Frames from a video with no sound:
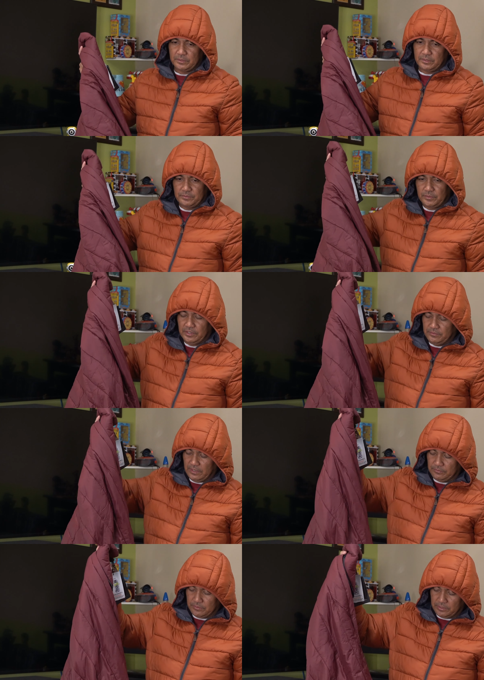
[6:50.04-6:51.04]
or
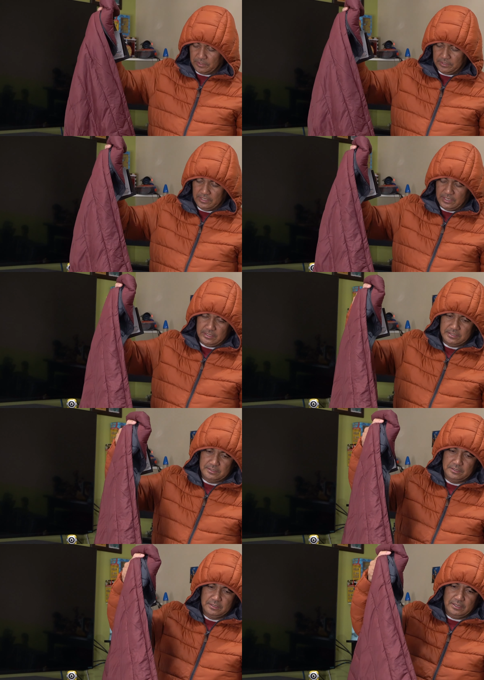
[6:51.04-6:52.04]
45 for 3 jackets,
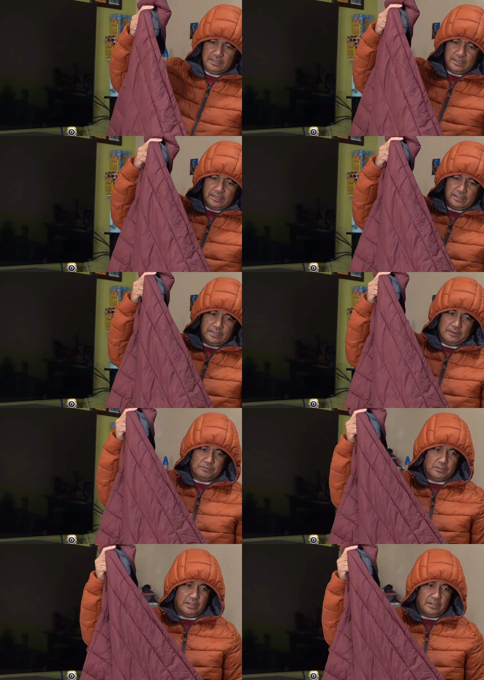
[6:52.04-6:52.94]
so enough to